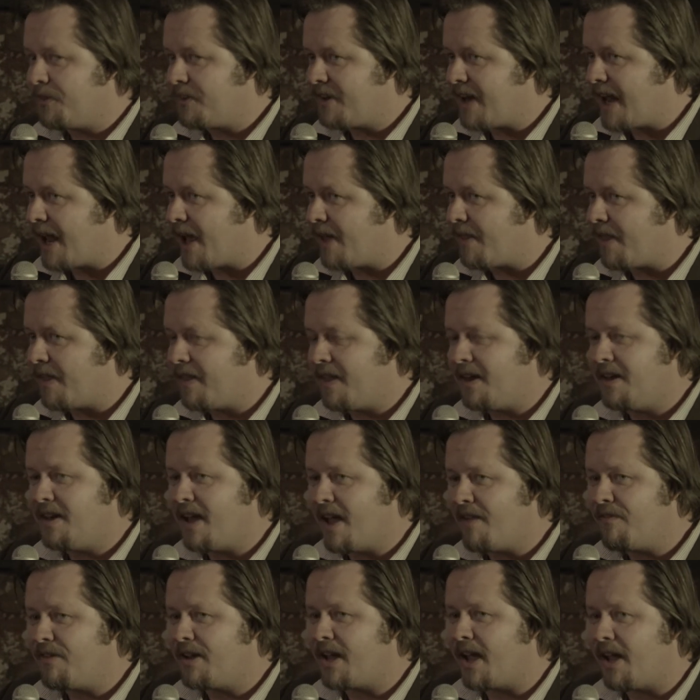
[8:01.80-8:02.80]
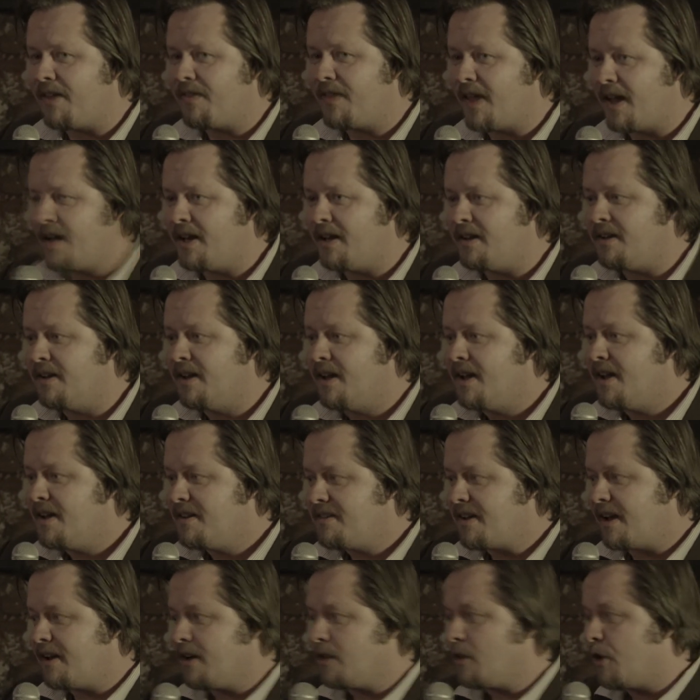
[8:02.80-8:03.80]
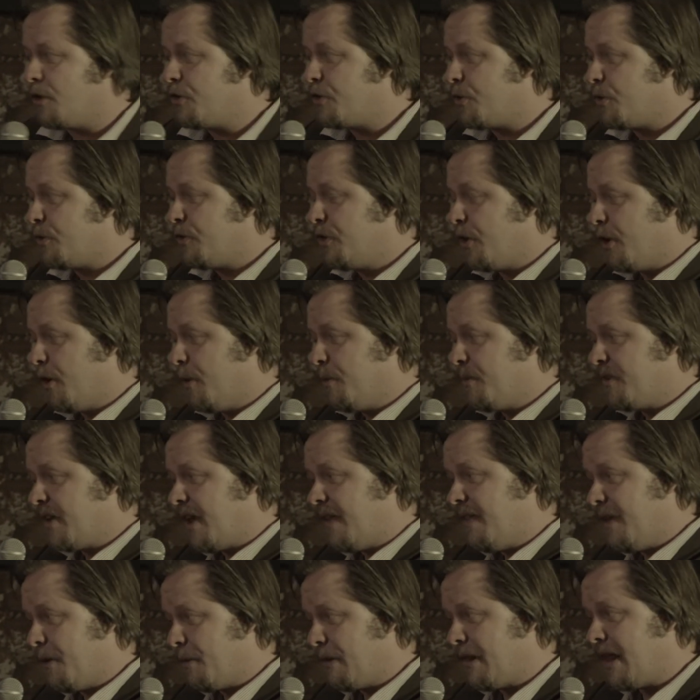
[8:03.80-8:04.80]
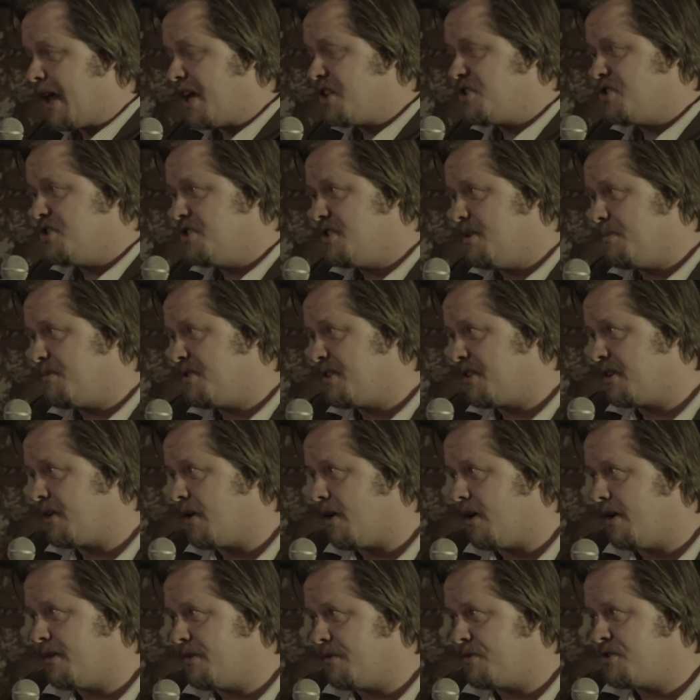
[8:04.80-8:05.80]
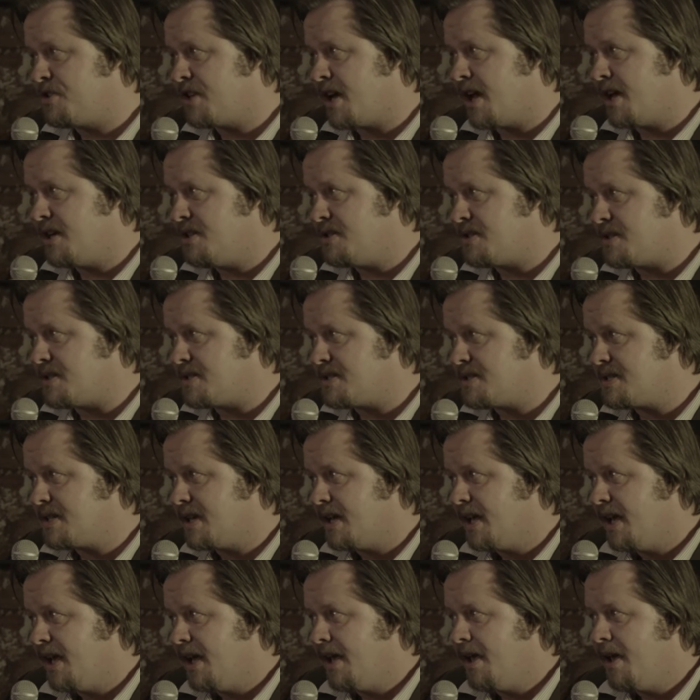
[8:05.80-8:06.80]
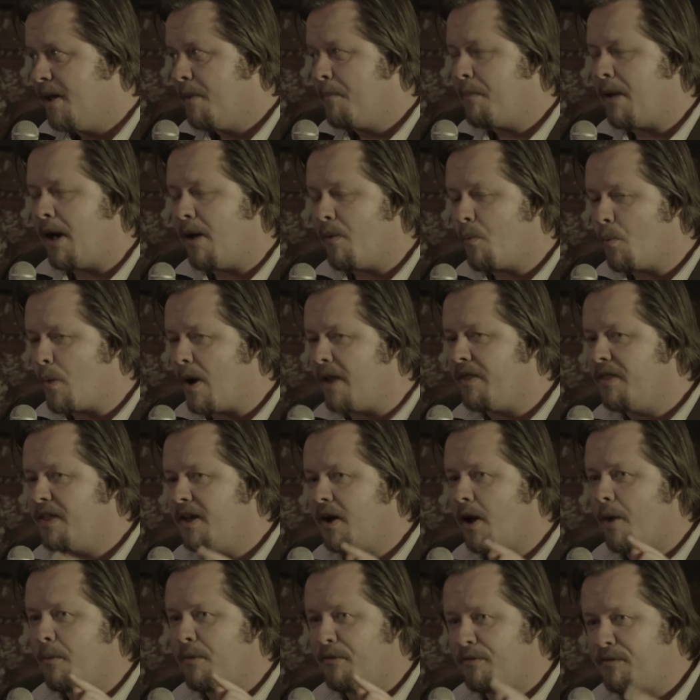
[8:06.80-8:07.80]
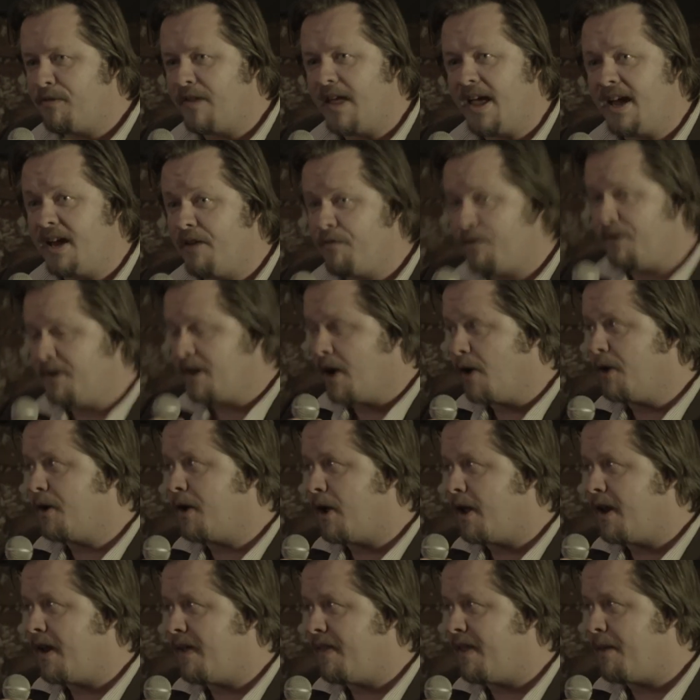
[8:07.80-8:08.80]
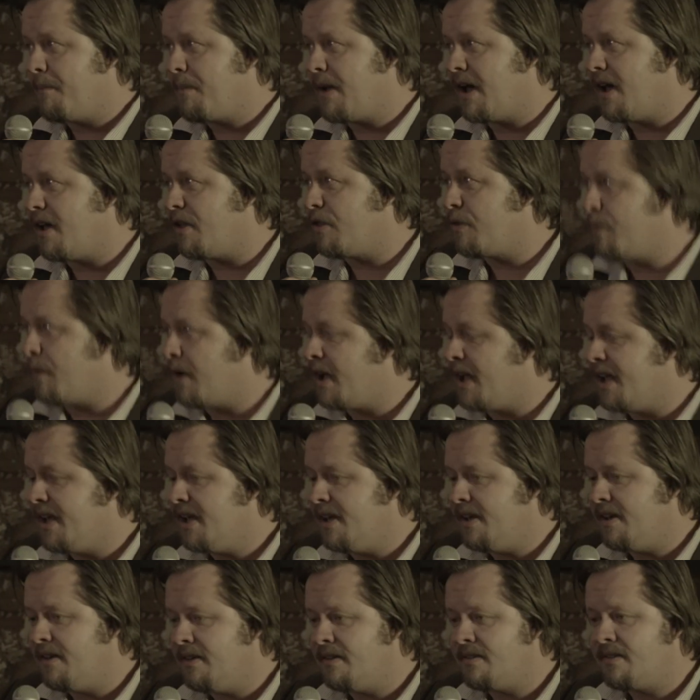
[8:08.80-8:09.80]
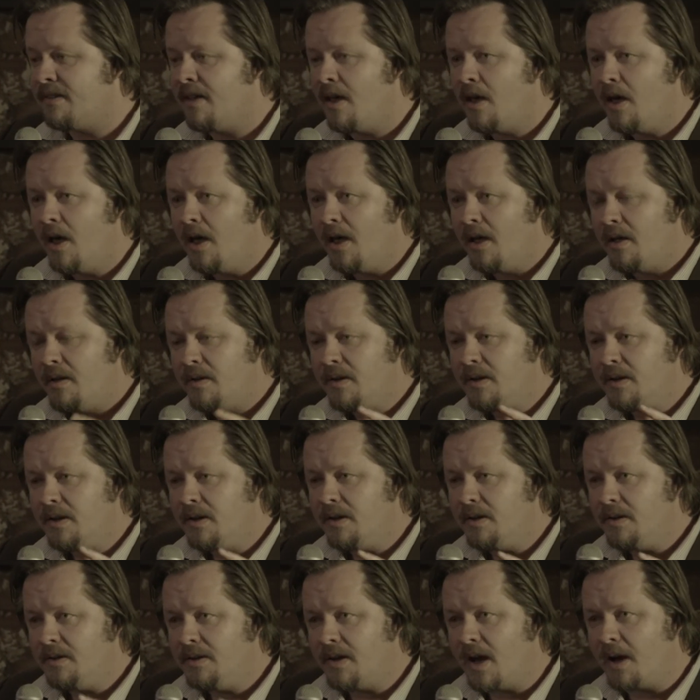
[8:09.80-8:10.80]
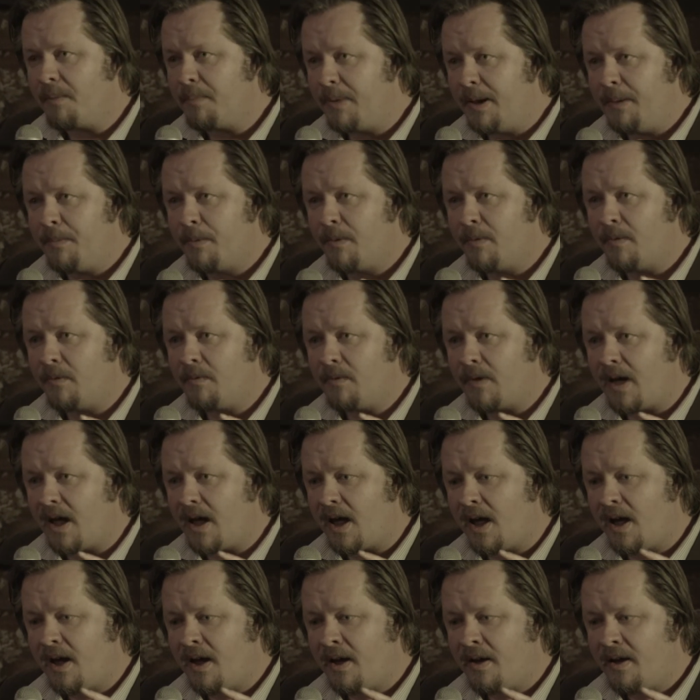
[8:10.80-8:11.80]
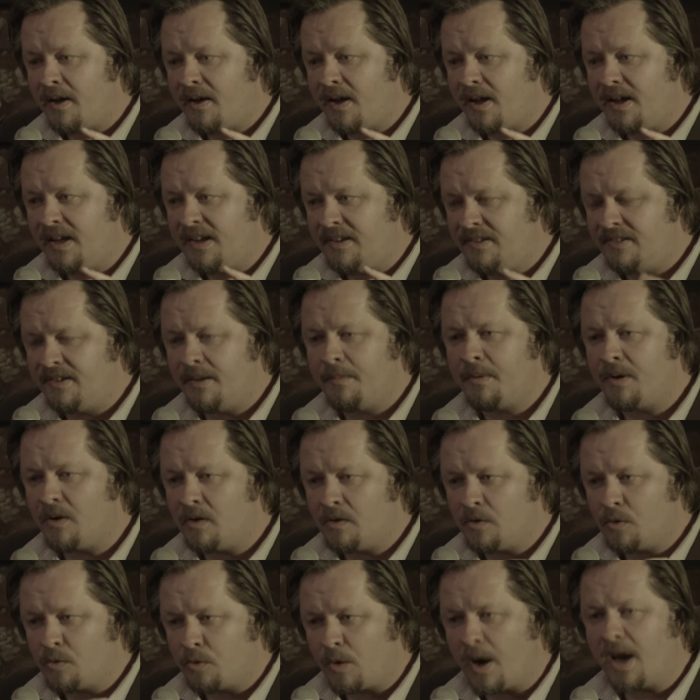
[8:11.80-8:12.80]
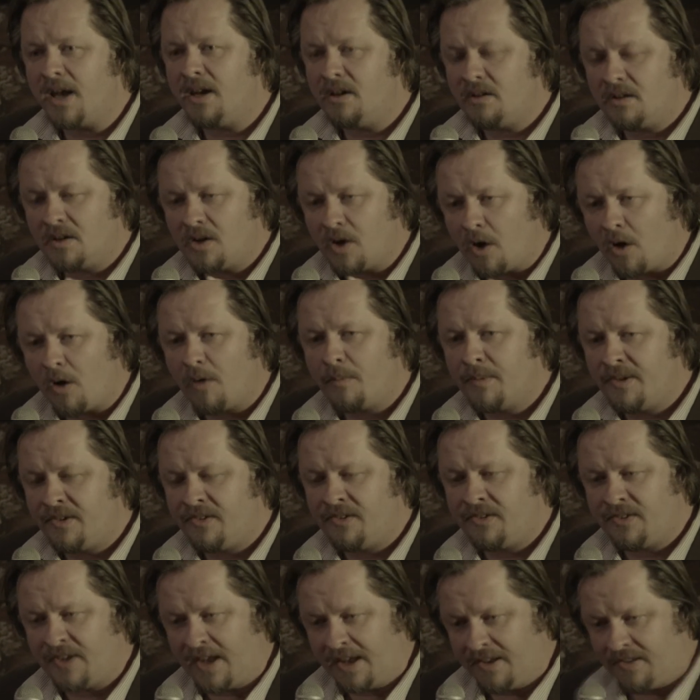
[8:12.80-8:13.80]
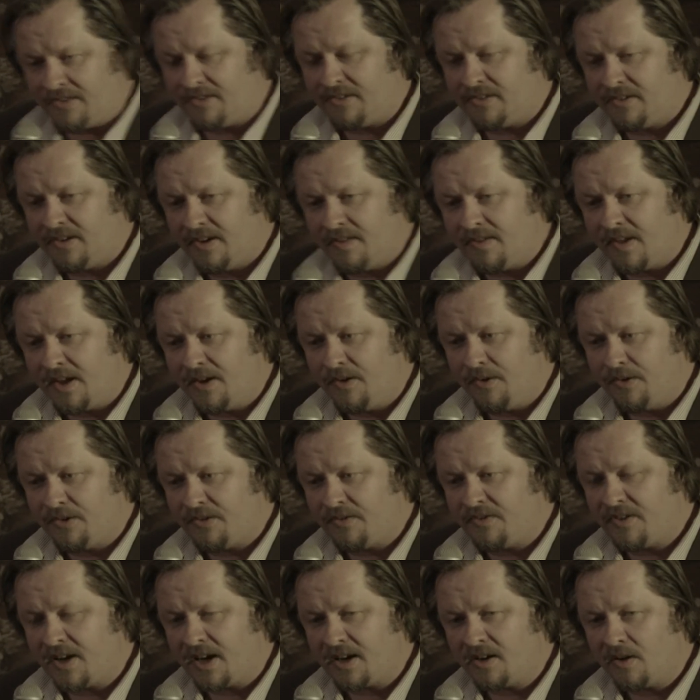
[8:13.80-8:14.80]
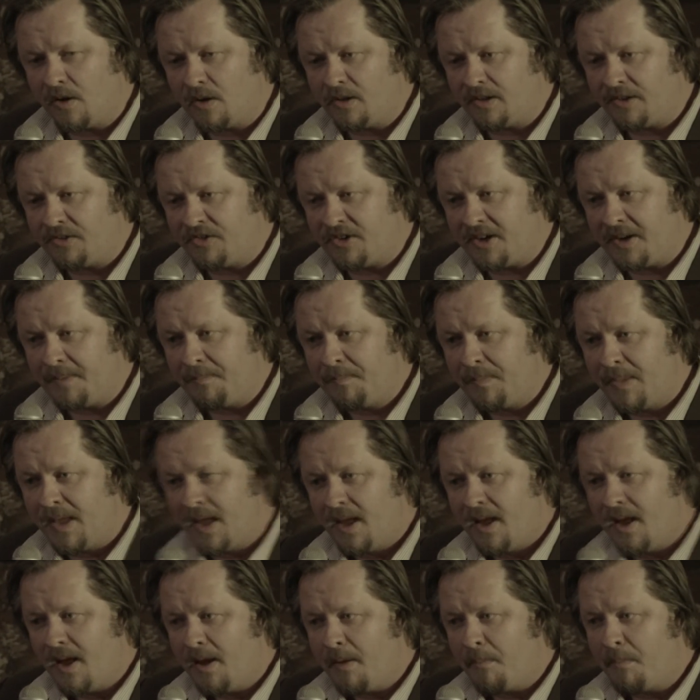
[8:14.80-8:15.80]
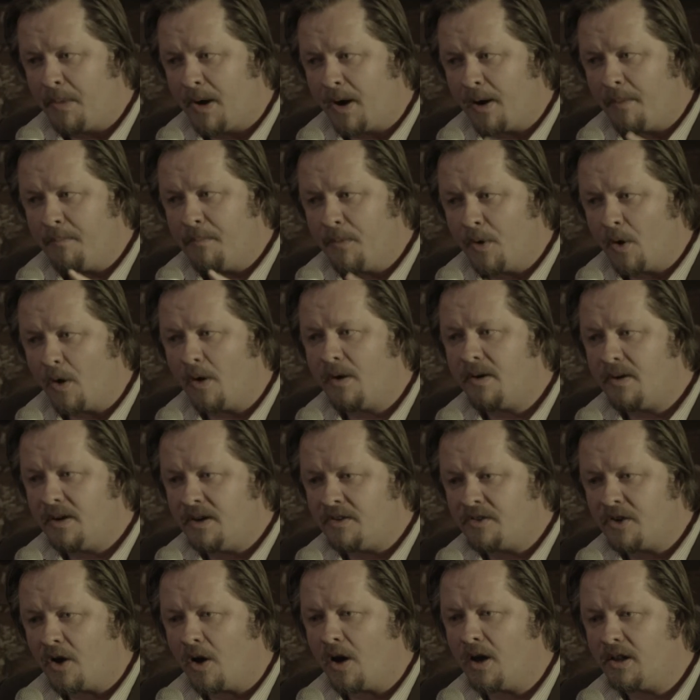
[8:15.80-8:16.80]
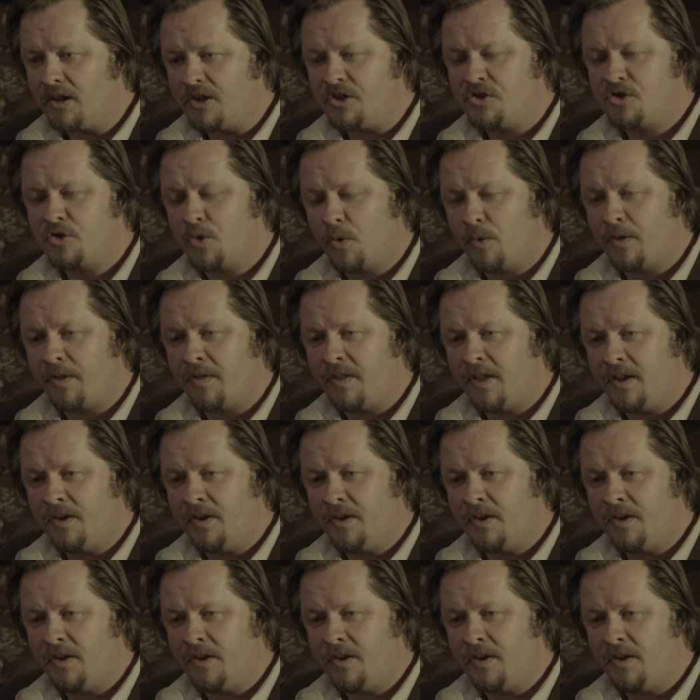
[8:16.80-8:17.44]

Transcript: and how they then navigate that in technological terms and their relationship to the kinds of changes. But one thing I would flag if we don't go down that pathway is young people exhibit great common sense in their use of technology, but I'm not entirely sure that